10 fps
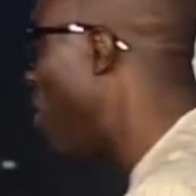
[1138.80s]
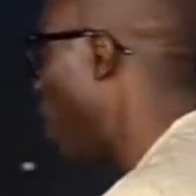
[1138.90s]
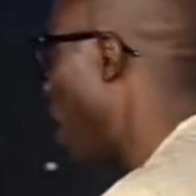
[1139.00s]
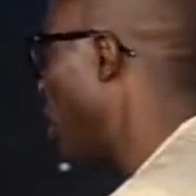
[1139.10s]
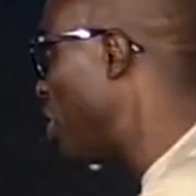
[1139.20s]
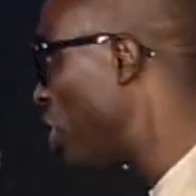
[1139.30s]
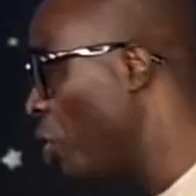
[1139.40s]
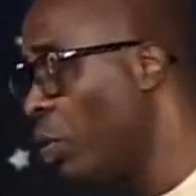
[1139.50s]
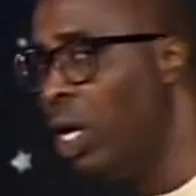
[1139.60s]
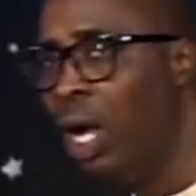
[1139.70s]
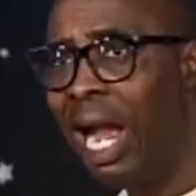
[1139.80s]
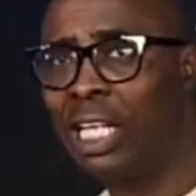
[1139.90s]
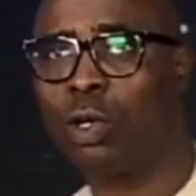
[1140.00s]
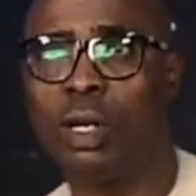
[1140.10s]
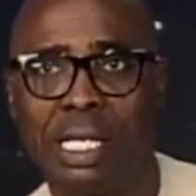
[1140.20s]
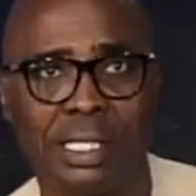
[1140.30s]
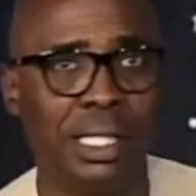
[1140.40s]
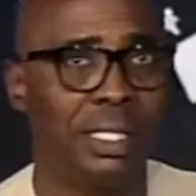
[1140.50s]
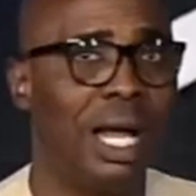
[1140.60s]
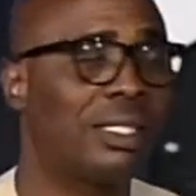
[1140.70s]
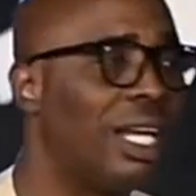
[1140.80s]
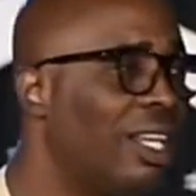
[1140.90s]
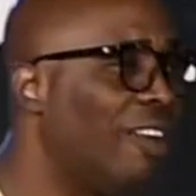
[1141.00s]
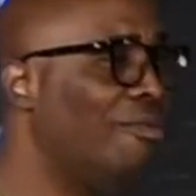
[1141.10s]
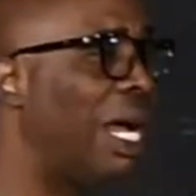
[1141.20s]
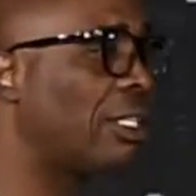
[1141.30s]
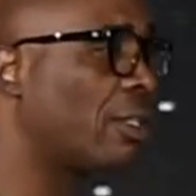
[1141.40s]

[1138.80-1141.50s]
have an attitude. I told the sister, I said, If my